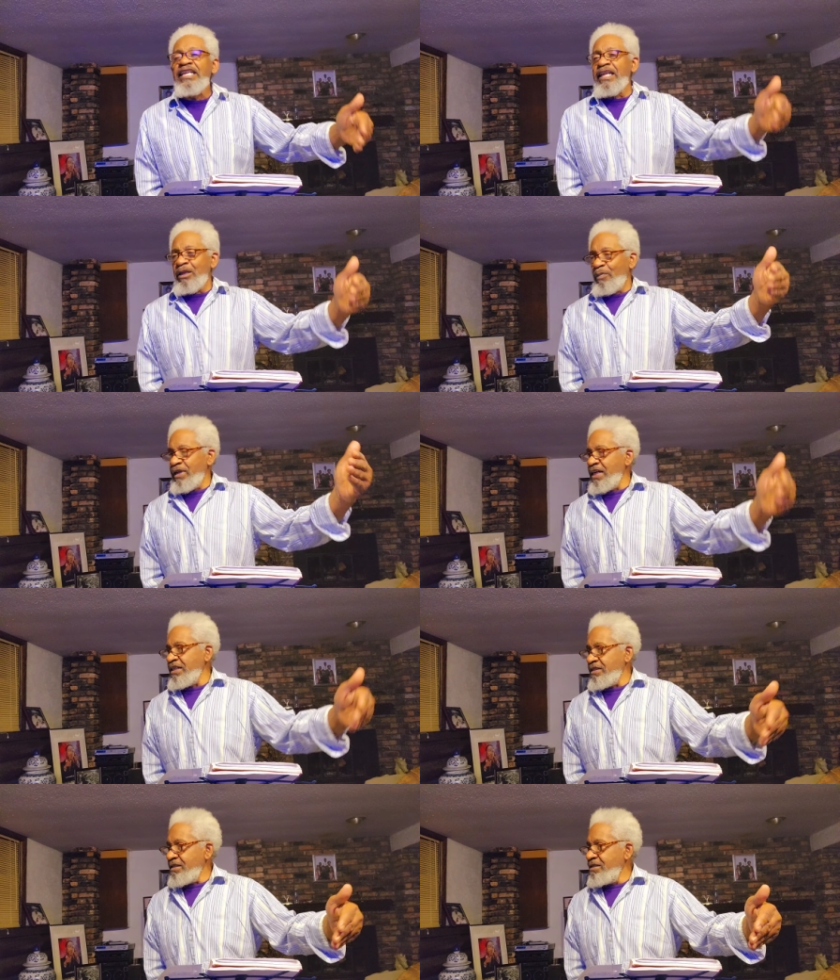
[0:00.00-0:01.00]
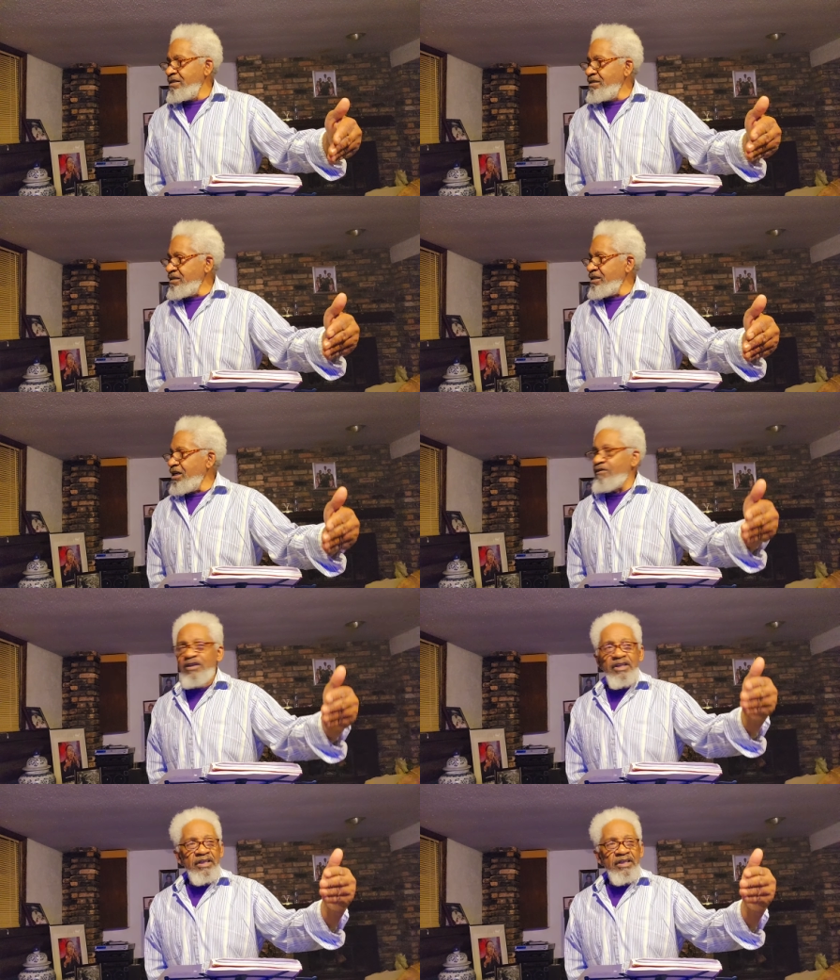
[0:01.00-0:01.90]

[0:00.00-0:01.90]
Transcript: in the place of an